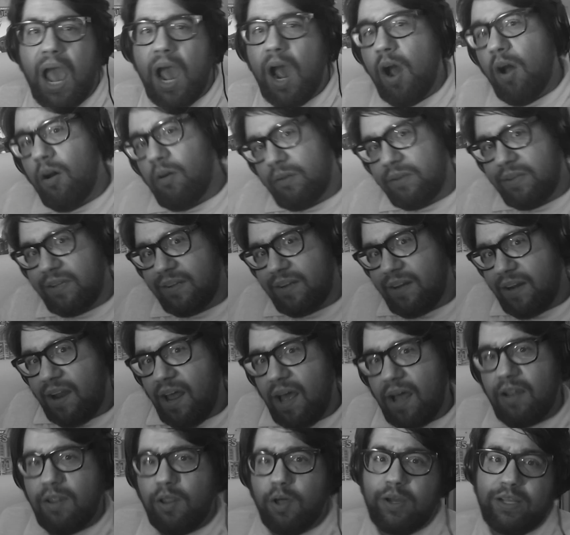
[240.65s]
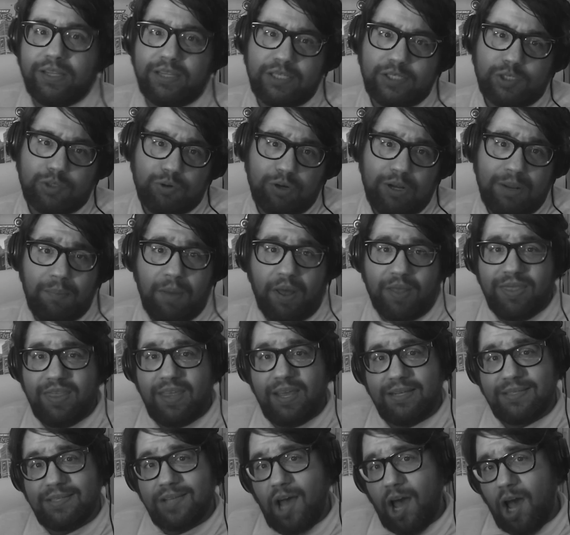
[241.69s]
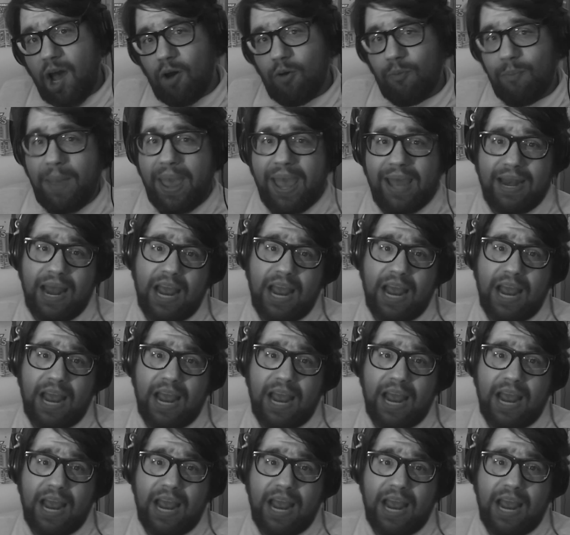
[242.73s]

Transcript: Oh, look at the trim on this. Oh, man.